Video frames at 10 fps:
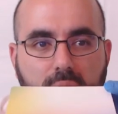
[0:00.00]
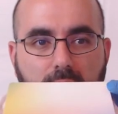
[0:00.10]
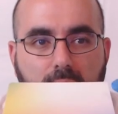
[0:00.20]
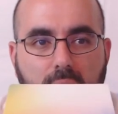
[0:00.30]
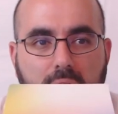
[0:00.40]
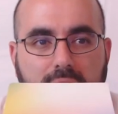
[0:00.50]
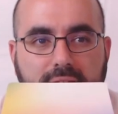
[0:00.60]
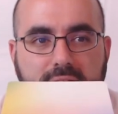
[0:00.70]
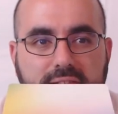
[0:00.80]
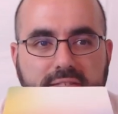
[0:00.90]

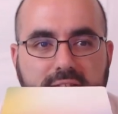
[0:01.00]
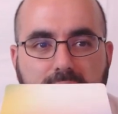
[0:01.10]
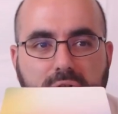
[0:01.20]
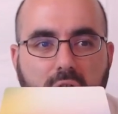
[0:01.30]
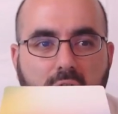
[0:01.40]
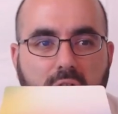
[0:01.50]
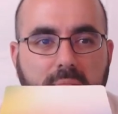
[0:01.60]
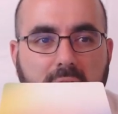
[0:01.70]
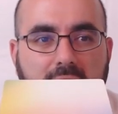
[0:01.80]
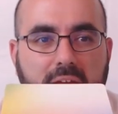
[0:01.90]
white simple card.
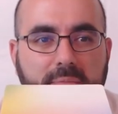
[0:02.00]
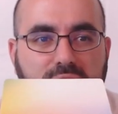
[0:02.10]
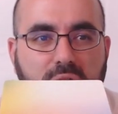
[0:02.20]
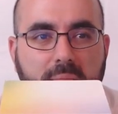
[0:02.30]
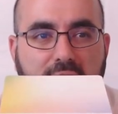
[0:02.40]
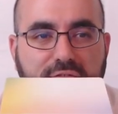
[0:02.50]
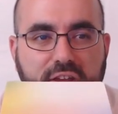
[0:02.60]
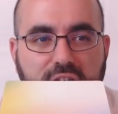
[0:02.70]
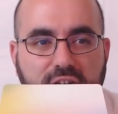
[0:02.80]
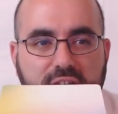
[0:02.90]
My name is where my
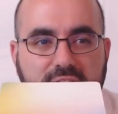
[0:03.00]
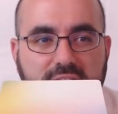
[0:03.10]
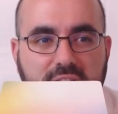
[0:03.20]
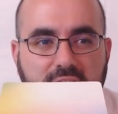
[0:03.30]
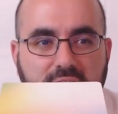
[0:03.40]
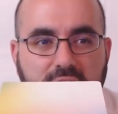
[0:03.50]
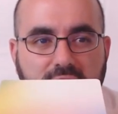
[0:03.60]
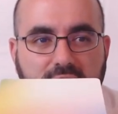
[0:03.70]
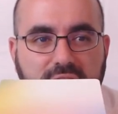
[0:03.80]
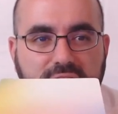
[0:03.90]
finger is.
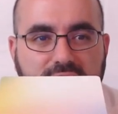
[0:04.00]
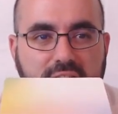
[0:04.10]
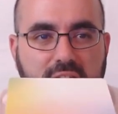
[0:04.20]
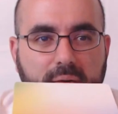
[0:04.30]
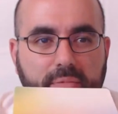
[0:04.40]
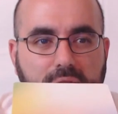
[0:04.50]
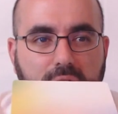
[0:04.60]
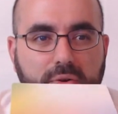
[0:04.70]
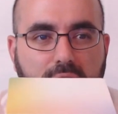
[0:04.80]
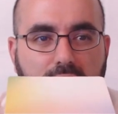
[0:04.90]
There's the Apple
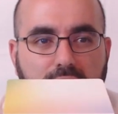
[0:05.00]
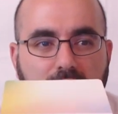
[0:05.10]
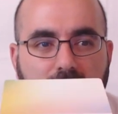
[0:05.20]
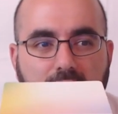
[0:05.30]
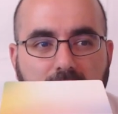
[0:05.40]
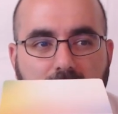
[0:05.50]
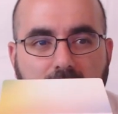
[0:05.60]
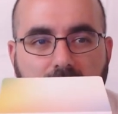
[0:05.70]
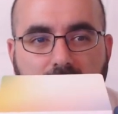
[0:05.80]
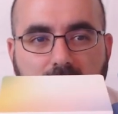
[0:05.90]
logo over there.
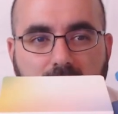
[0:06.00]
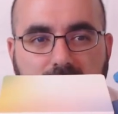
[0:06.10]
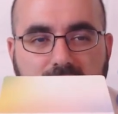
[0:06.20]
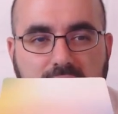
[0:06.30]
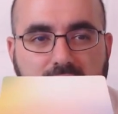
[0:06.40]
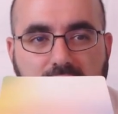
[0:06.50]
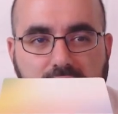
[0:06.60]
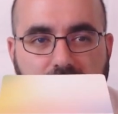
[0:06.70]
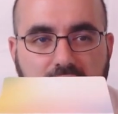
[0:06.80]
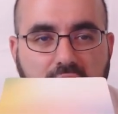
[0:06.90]

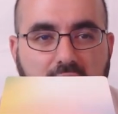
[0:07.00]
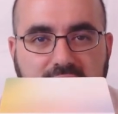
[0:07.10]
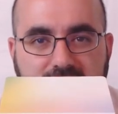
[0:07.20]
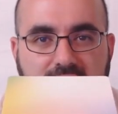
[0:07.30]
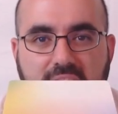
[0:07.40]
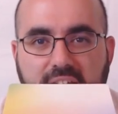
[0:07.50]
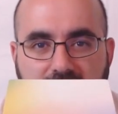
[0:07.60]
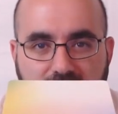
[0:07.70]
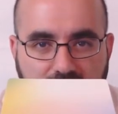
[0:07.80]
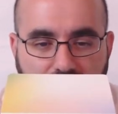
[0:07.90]
Still not
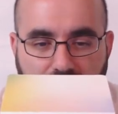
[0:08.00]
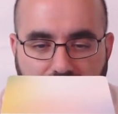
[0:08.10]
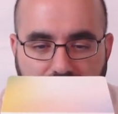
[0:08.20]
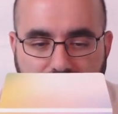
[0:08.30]
staining the card.